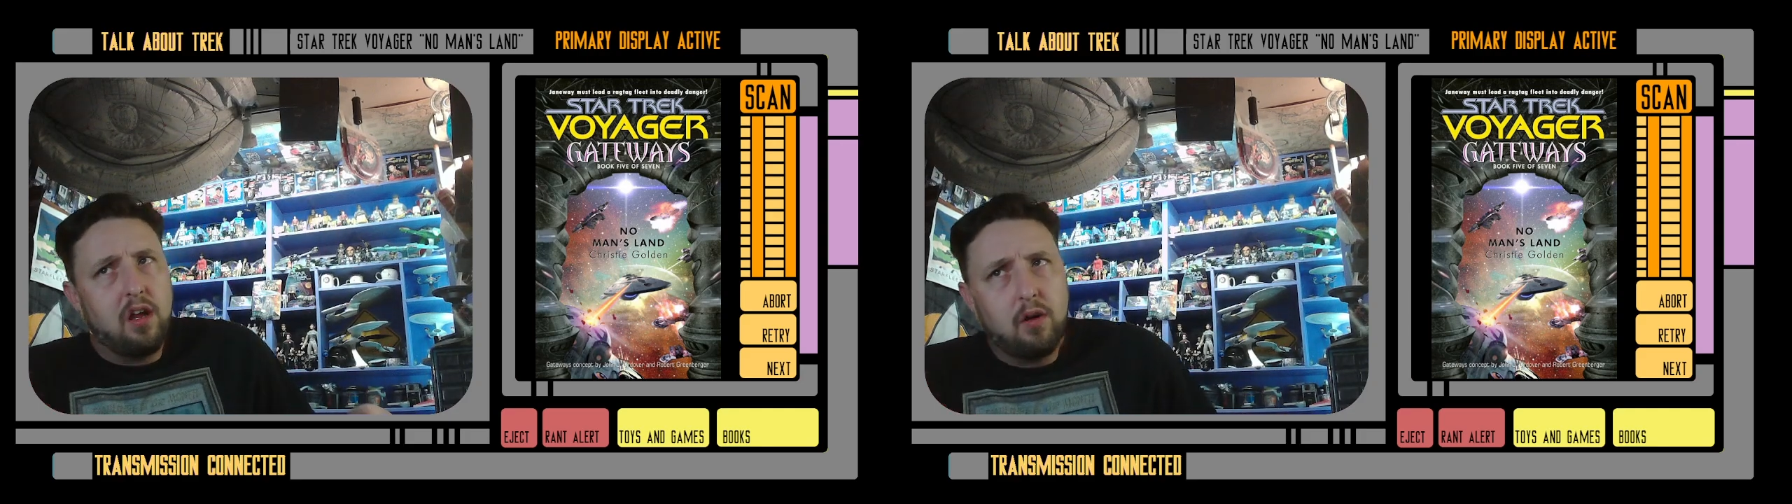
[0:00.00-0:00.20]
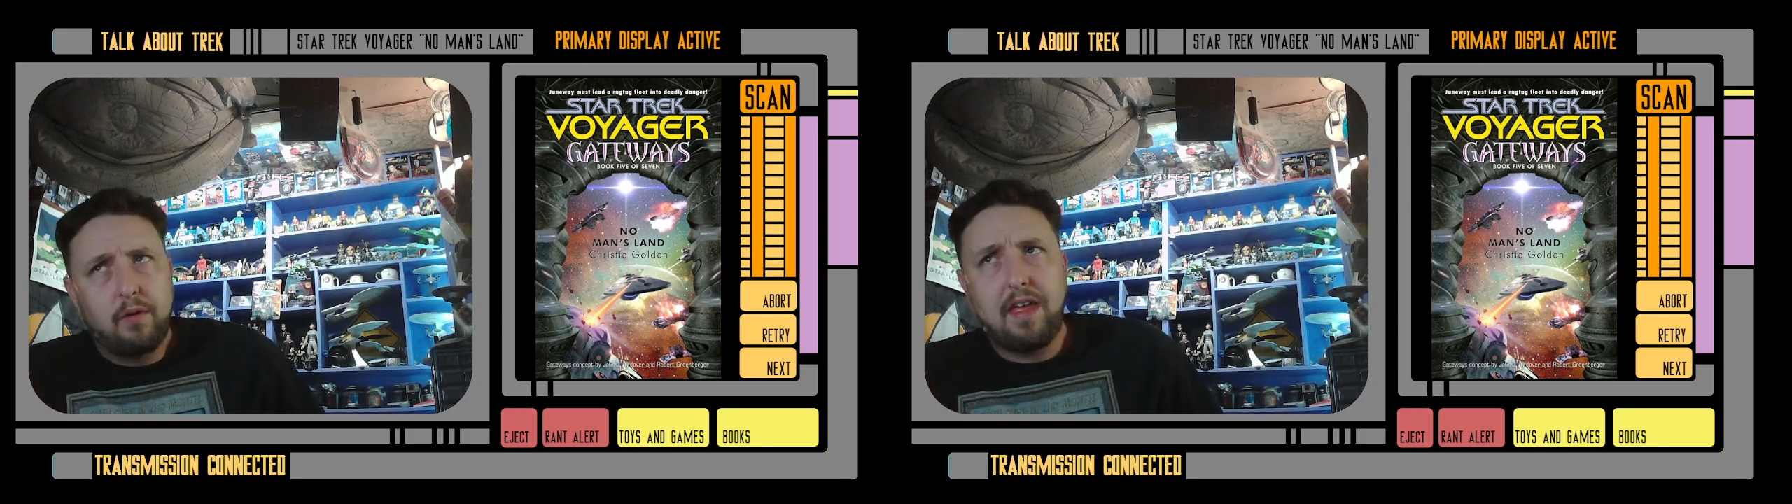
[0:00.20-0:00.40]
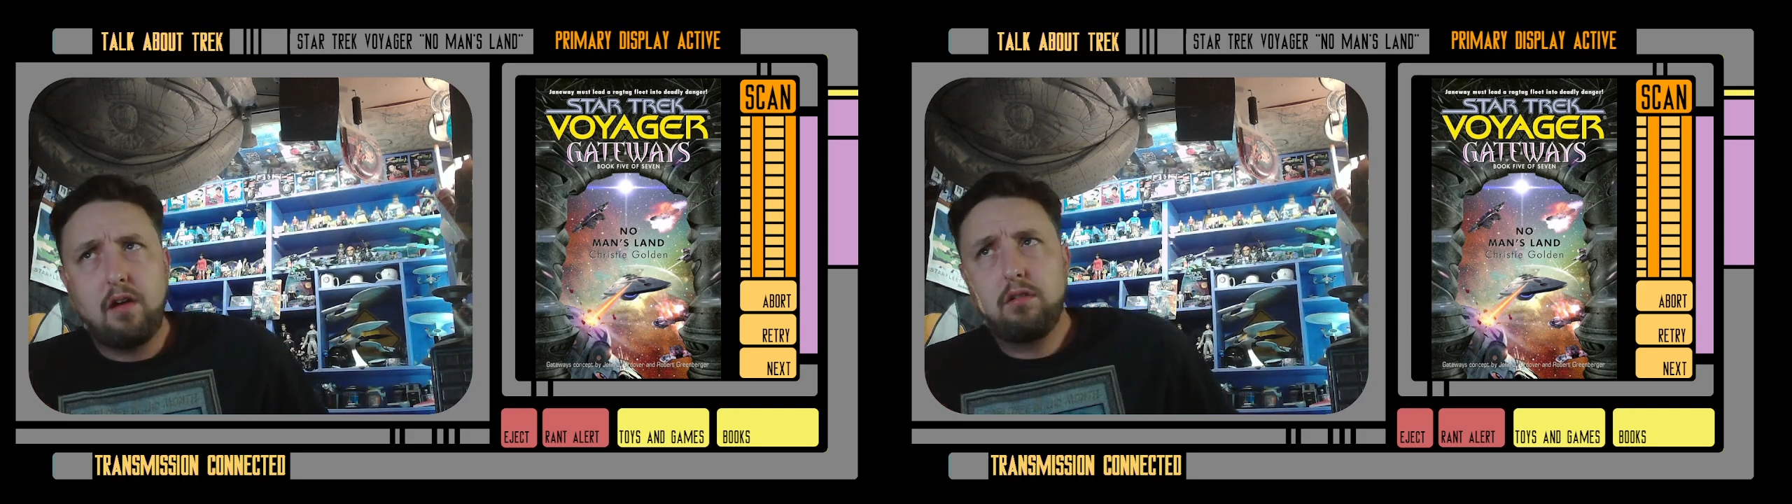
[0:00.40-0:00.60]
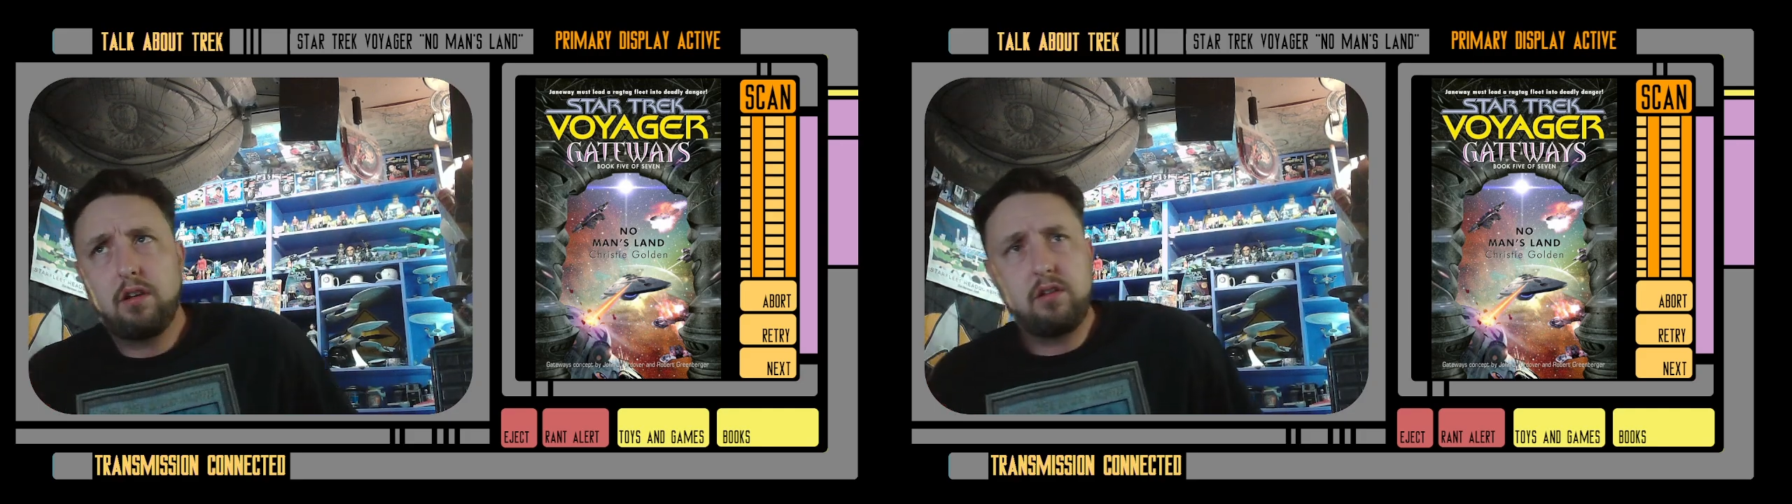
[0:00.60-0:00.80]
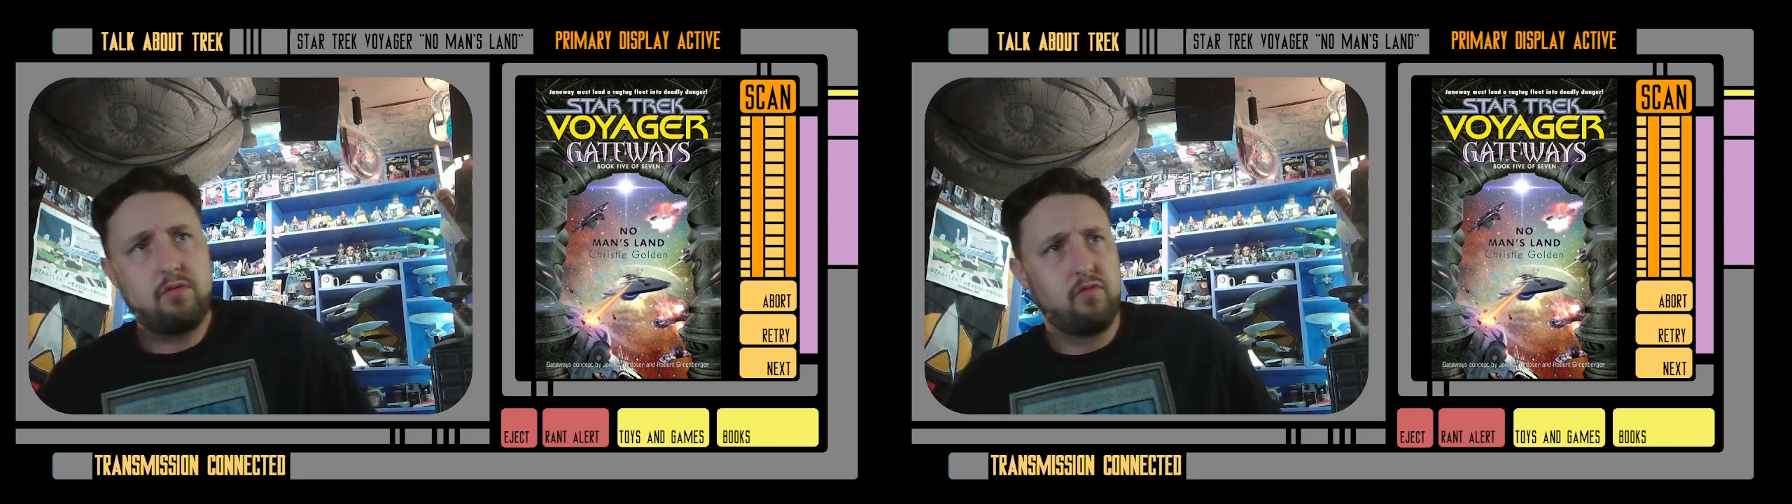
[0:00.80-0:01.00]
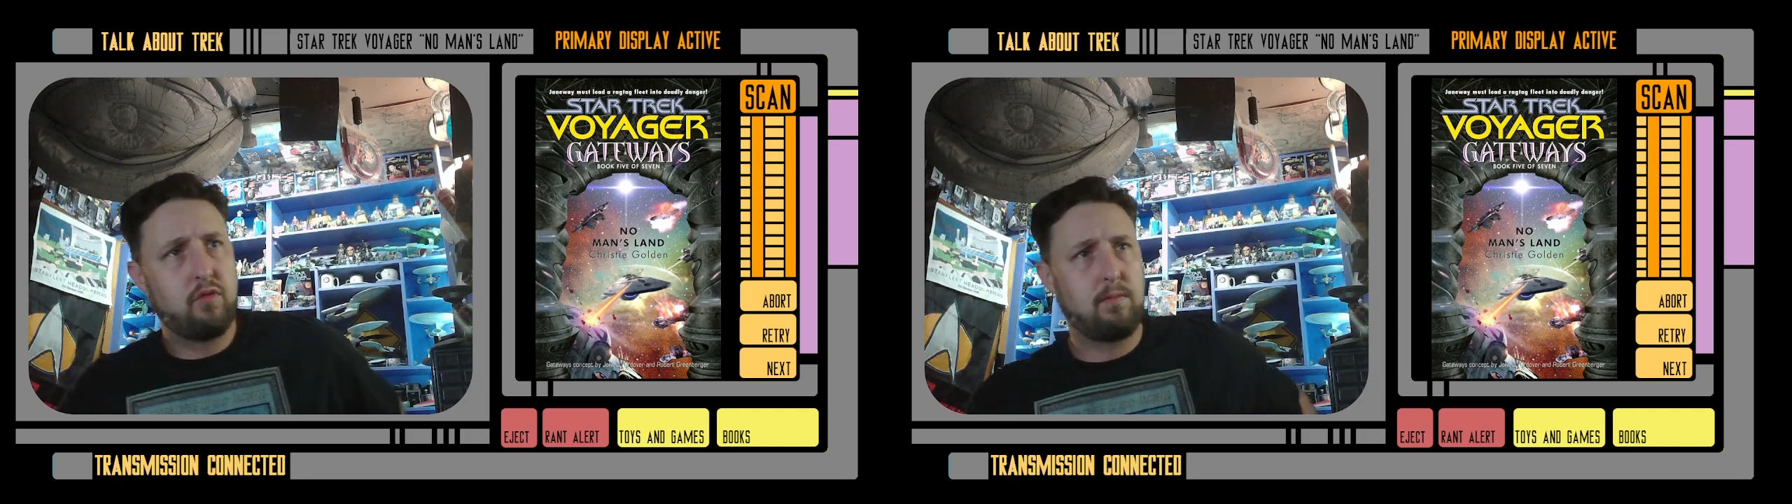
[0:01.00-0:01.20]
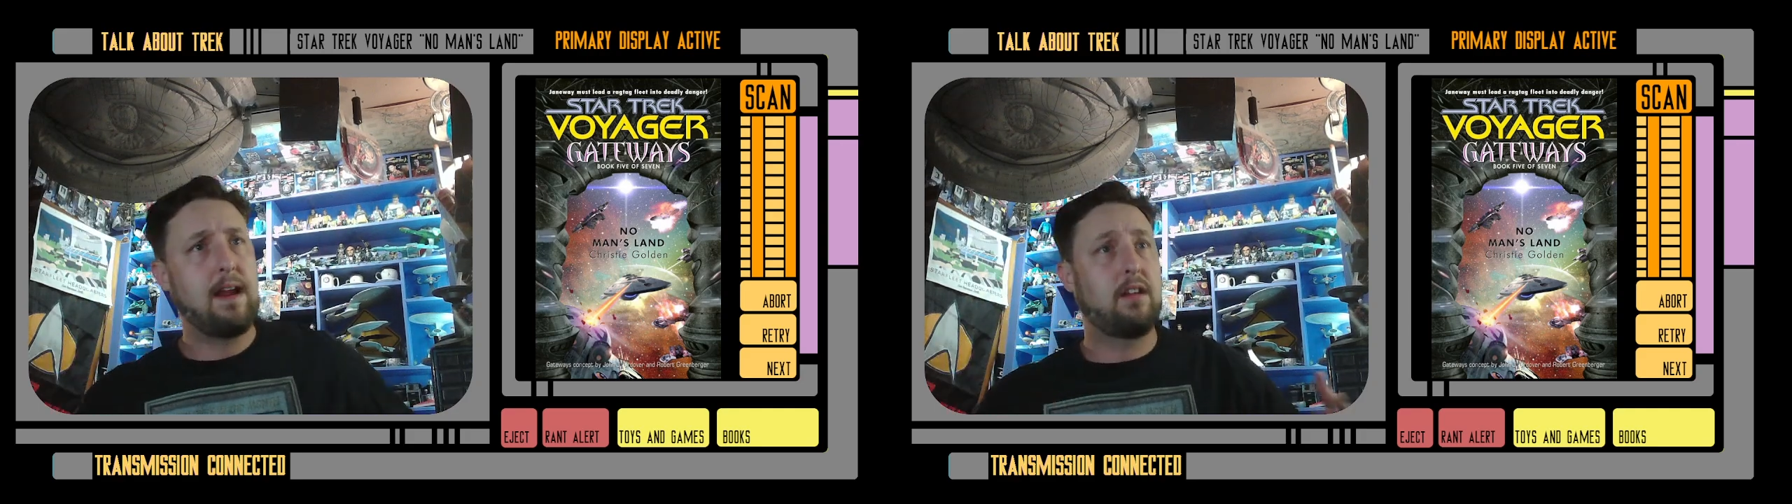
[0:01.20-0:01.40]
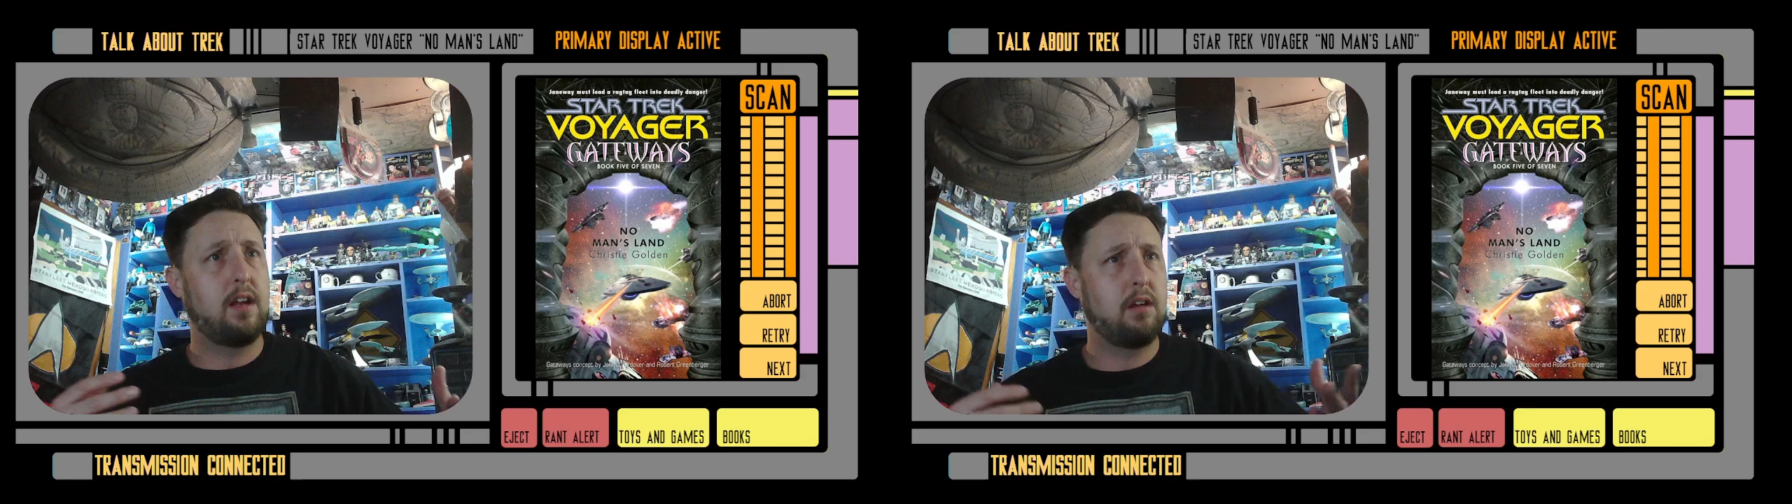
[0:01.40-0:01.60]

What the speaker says: without ranting